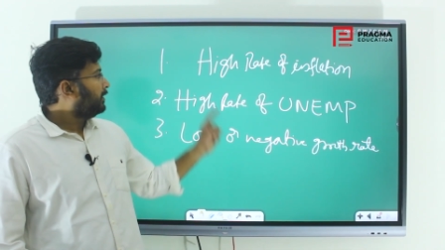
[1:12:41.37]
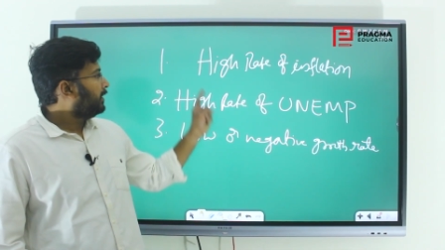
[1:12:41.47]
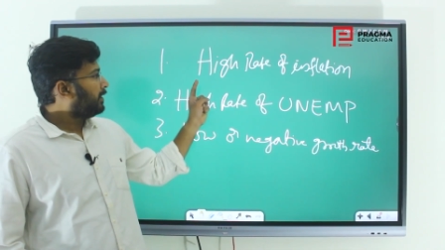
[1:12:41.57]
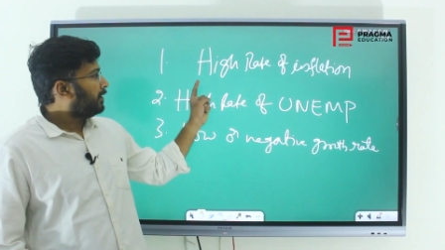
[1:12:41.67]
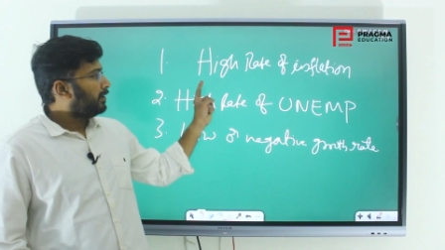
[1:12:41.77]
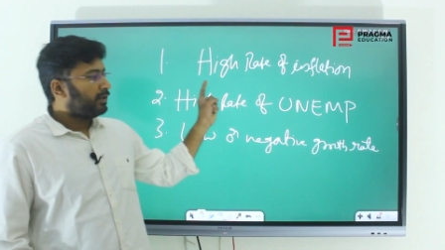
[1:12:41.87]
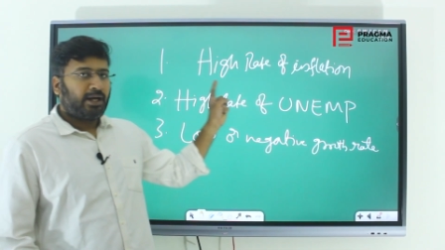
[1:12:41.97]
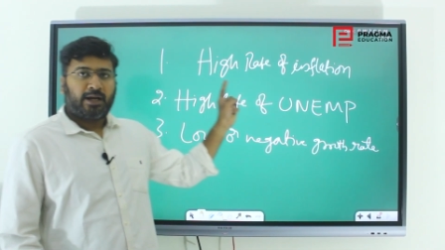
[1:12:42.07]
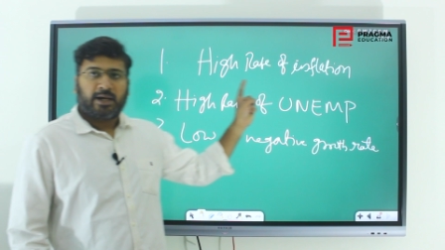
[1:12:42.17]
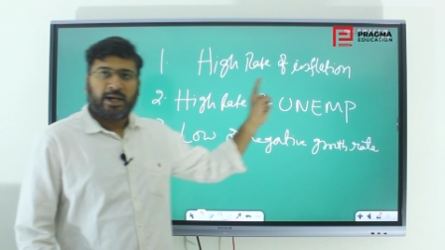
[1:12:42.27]
That
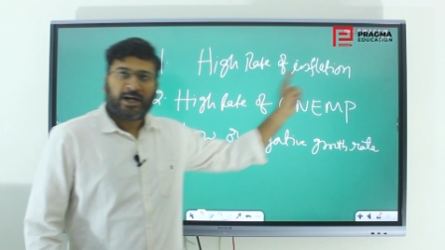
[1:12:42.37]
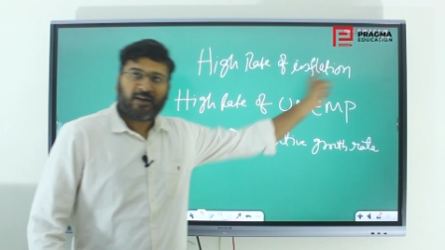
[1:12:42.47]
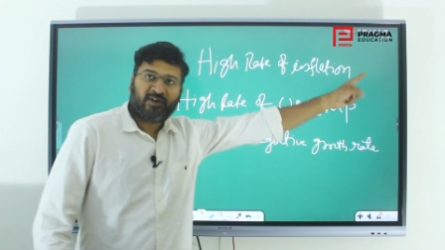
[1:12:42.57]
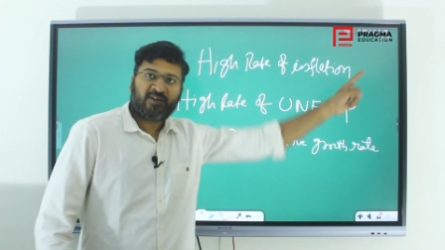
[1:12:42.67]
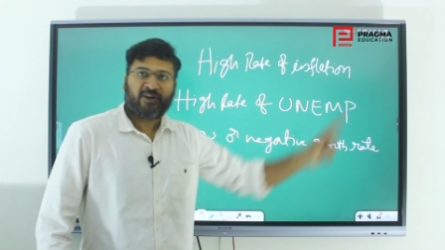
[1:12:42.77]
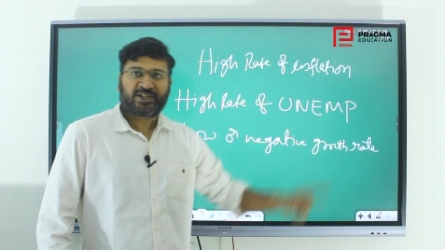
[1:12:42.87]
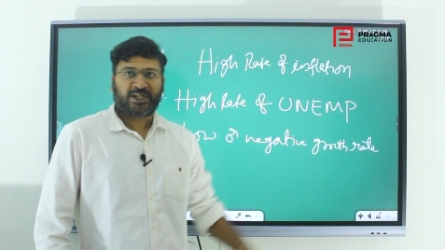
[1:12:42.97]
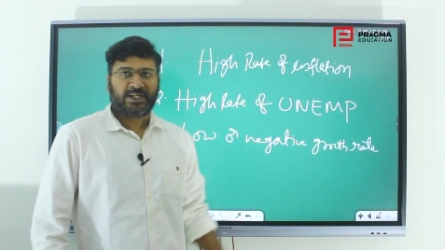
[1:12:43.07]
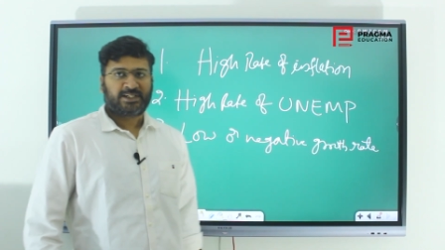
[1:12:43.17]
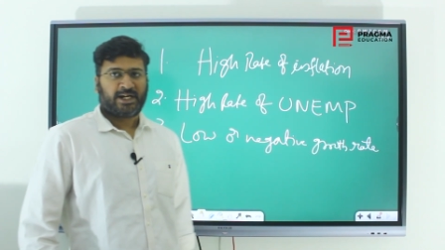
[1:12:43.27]
the rate of
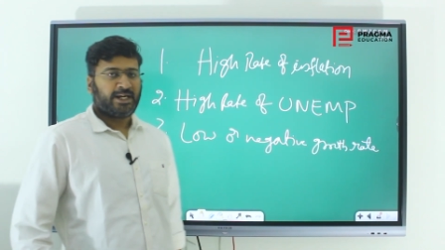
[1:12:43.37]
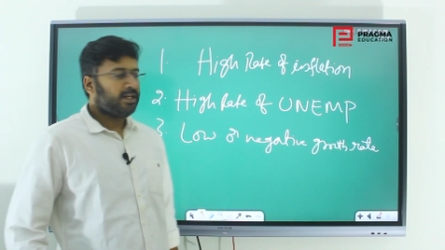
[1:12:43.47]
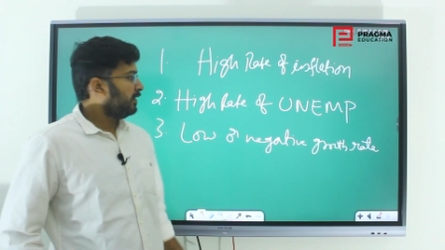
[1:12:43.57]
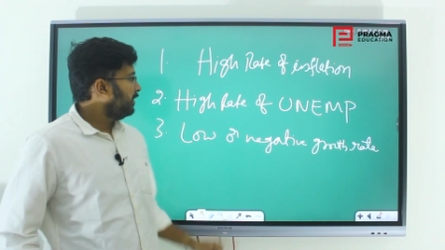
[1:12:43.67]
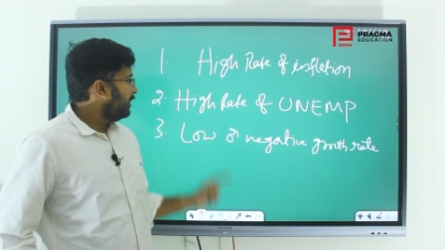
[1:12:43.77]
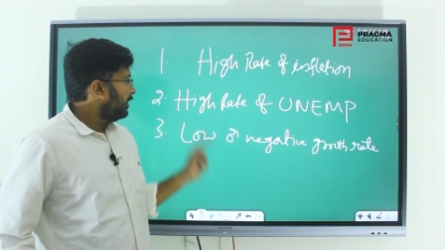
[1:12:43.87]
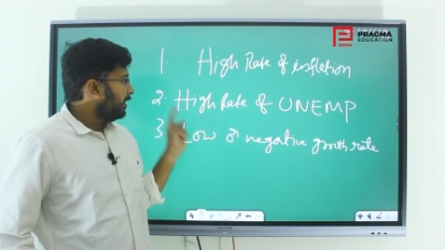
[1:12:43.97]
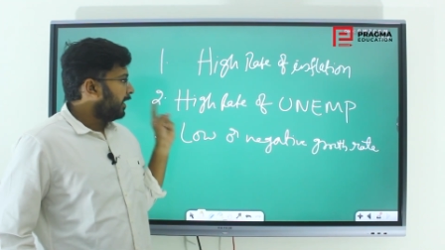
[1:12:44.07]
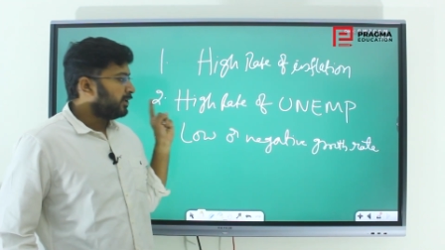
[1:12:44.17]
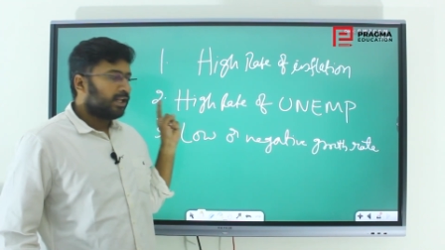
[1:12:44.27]
inflation is high
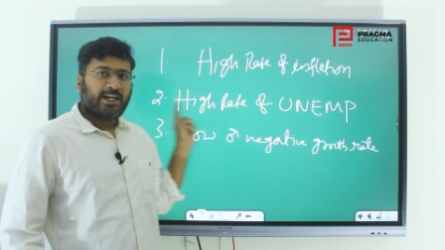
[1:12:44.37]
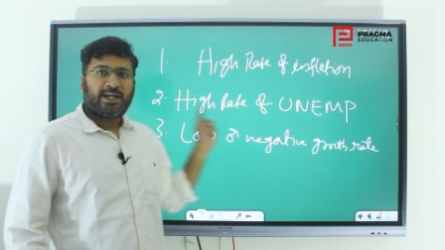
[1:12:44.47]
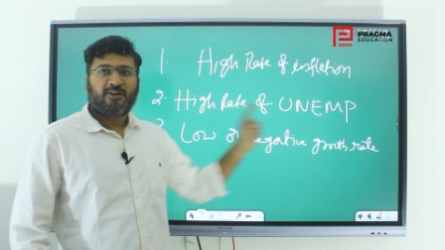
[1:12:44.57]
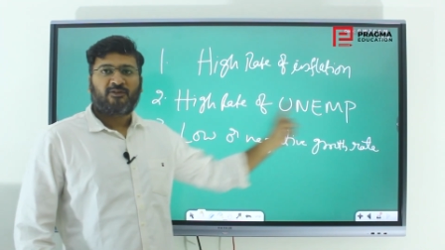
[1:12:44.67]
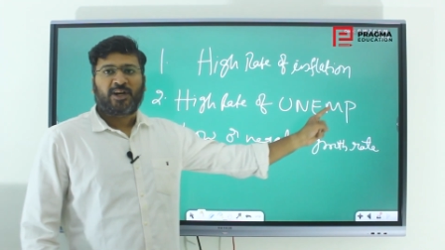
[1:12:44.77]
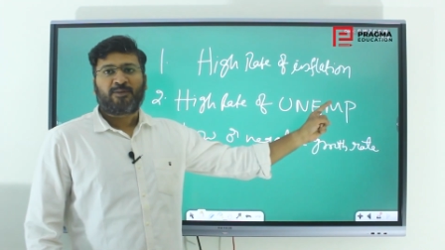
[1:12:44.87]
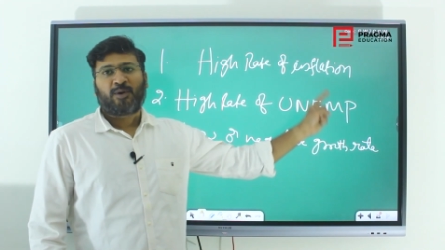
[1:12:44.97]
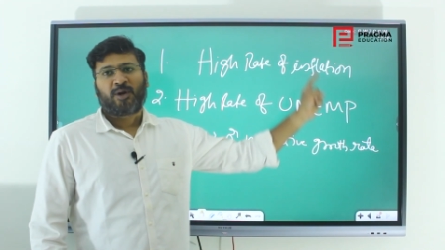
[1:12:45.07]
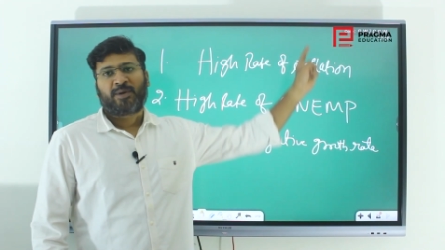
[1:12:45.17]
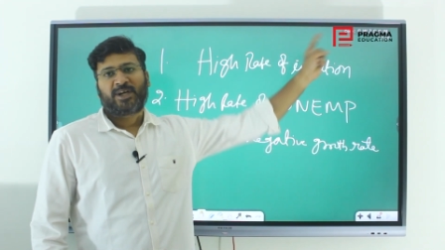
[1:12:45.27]
and the rate of
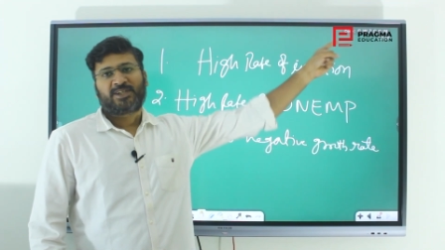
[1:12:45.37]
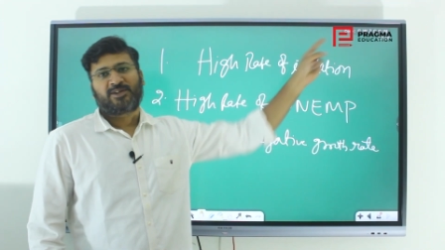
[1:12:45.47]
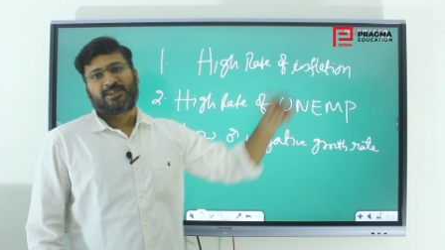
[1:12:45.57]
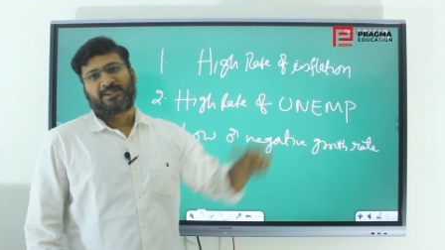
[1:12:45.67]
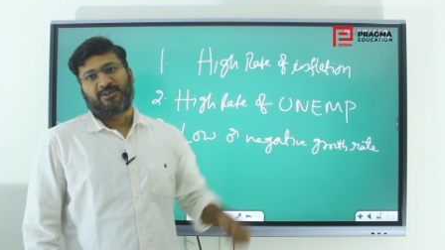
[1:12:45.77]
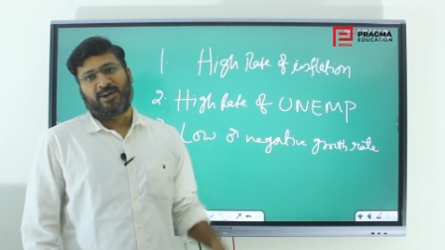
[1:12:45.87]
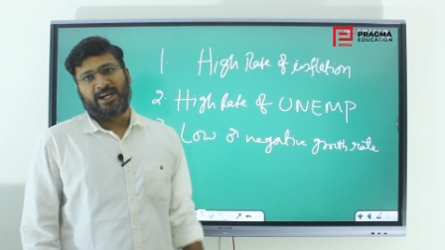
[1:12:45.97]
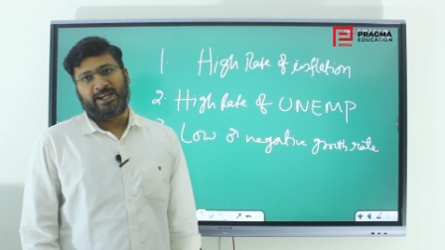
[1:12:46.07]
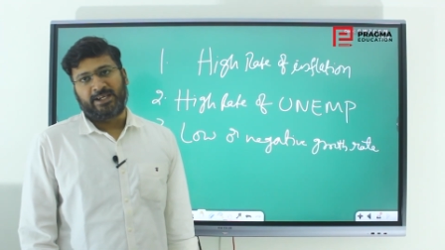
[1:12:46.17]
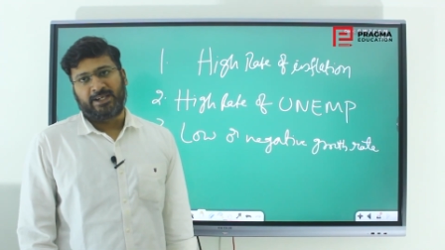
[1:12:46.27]
unemployment is also
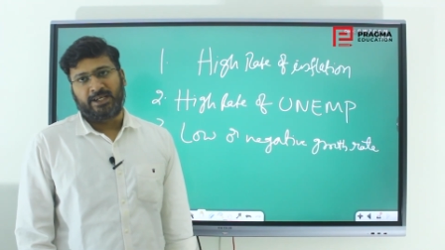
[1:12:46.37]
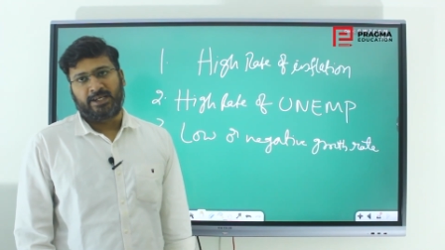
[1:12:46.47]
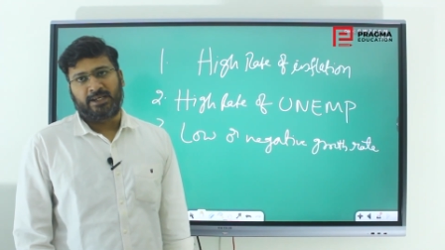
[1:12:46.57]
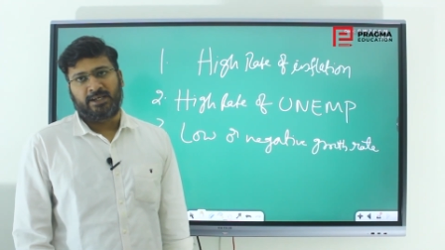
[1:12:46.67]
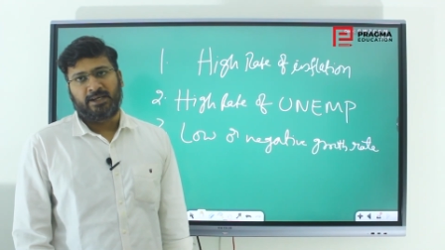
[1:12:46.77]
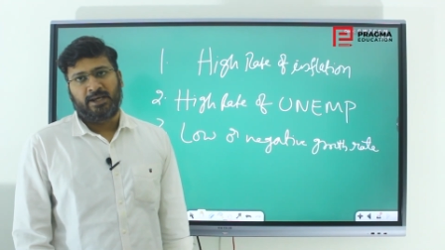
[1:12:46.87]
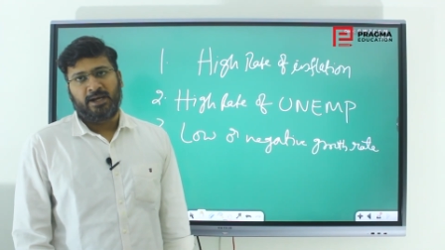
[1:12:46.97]
high.